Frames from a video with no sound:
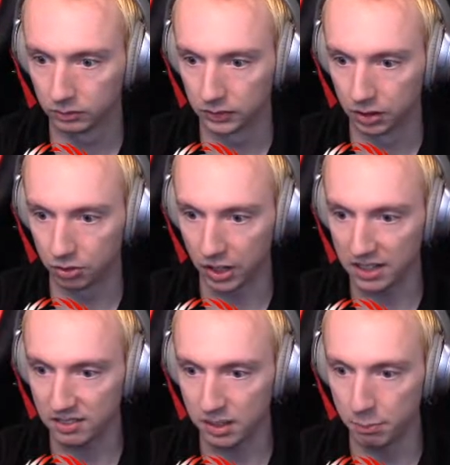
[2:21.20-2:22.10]
So
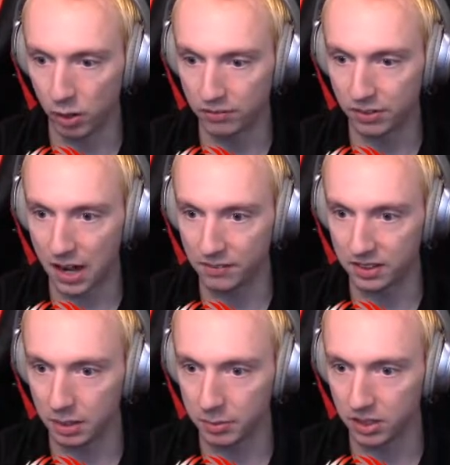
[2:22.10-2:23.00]
18.5
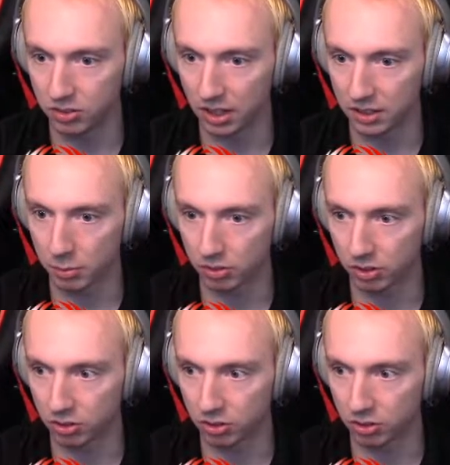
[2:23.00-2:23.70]
DME. So that number is going